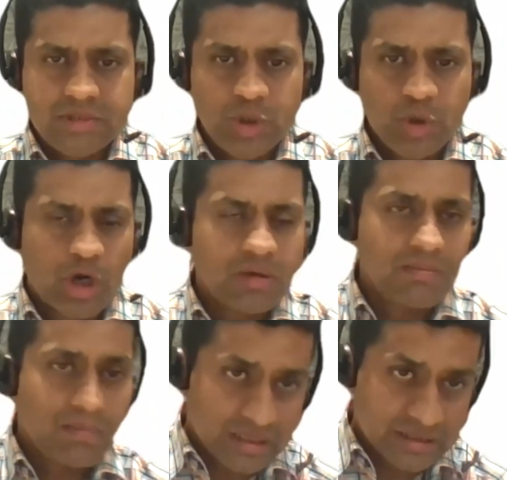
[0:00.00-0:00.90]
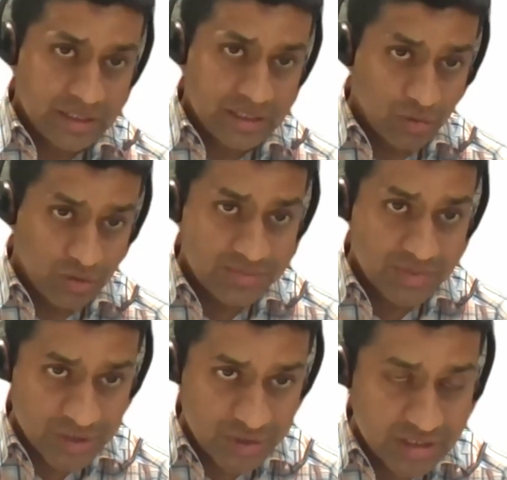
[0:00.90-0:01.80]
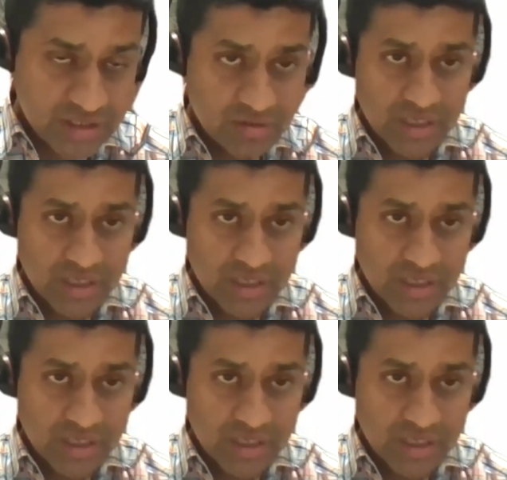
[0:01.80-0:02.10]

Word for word: do not mask the low expressed genes.